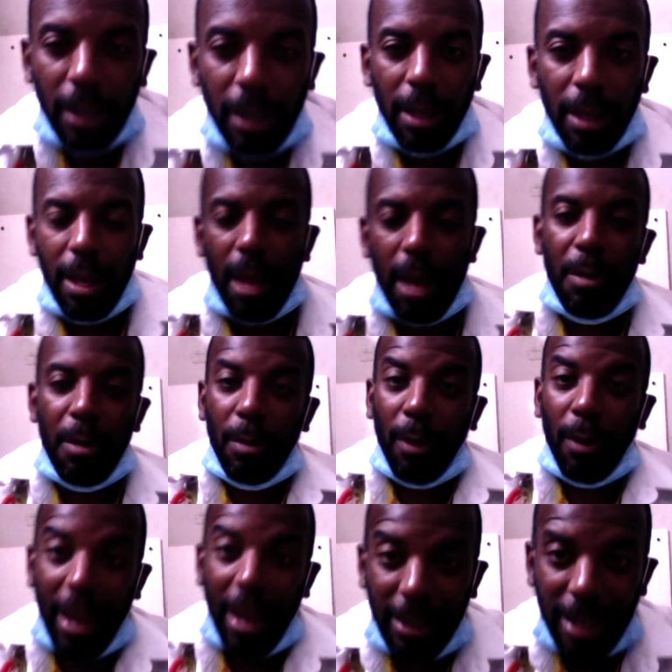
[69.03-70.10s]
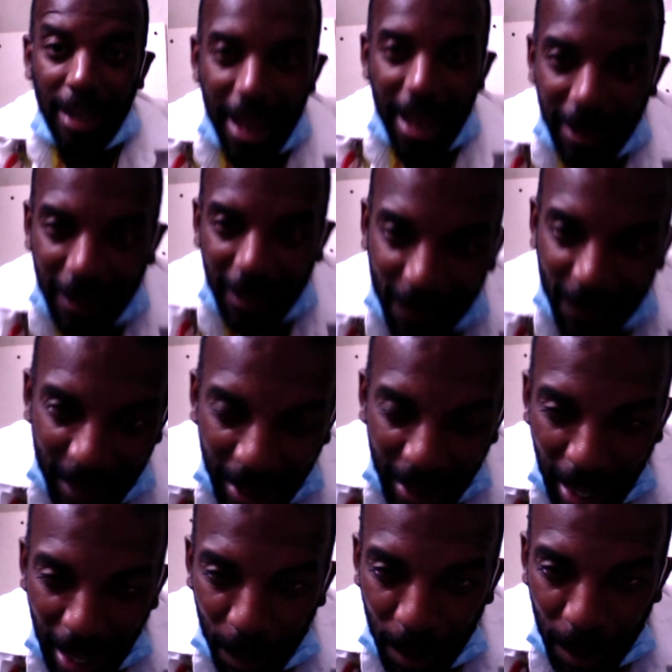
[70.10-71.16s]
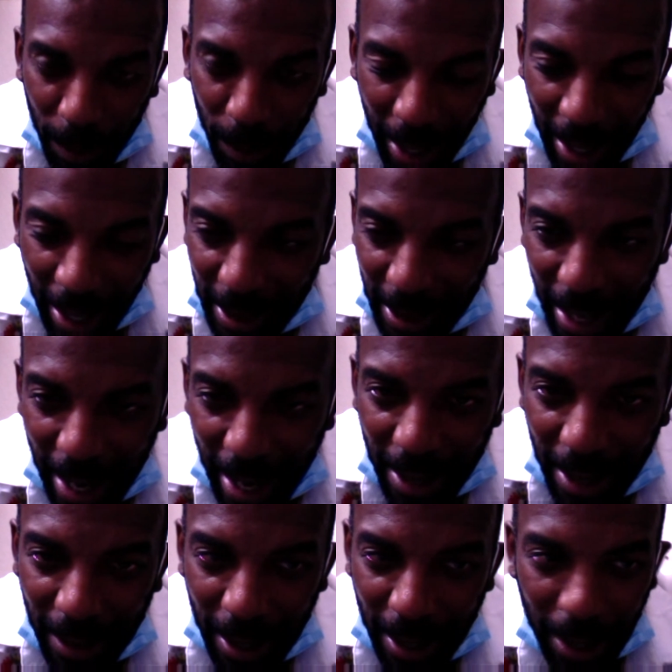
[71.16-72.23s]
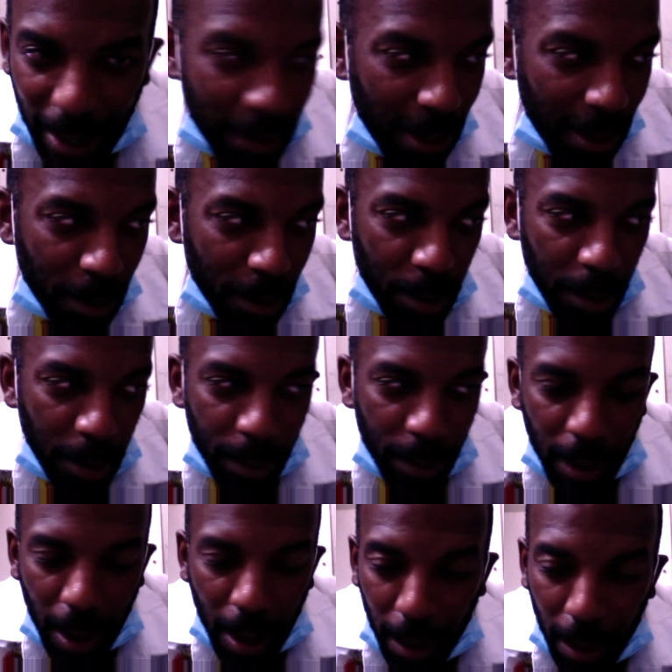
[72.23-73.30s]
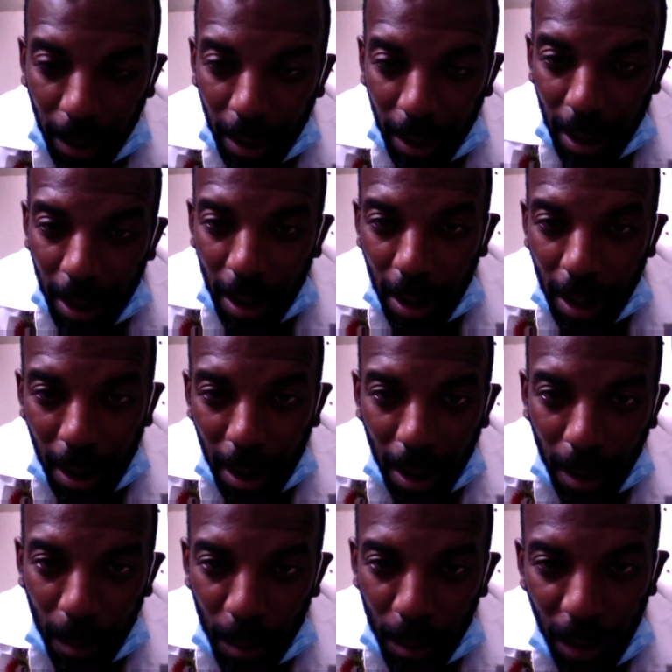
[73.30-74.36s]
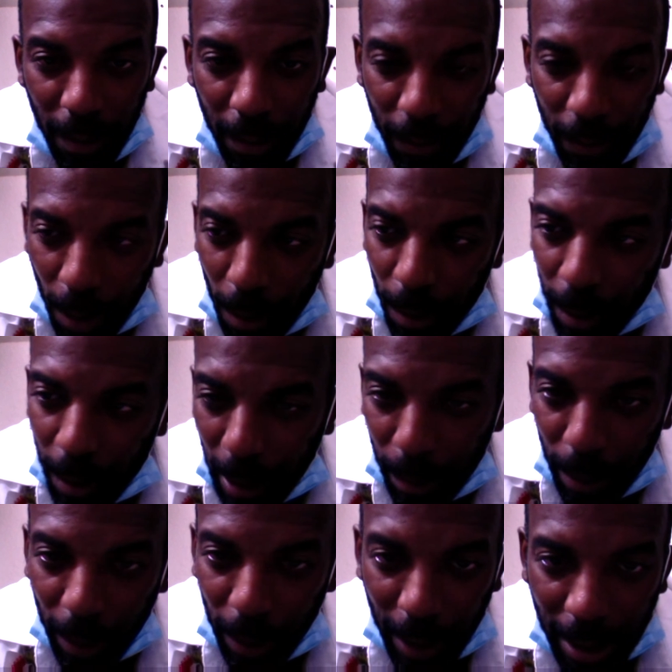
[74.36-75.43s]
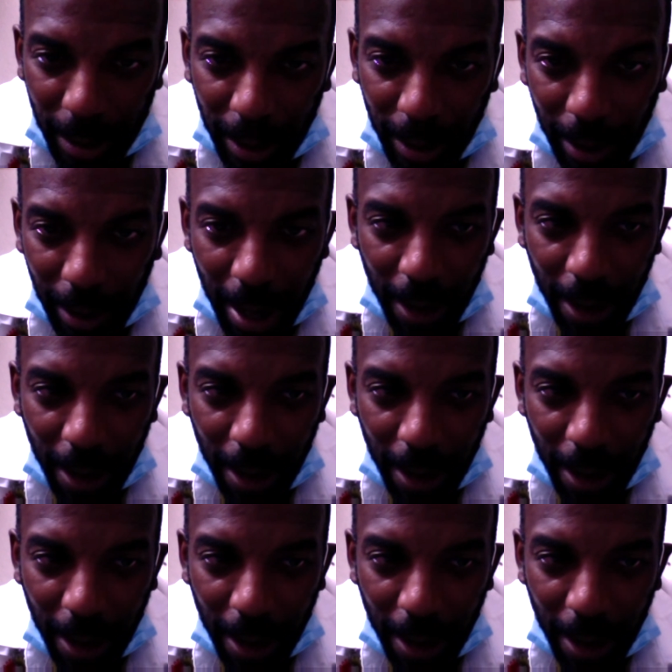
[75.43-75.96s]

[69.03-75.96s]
A lot of people hate that. A lot of people can't stand that other people are moving forward and progressing in life.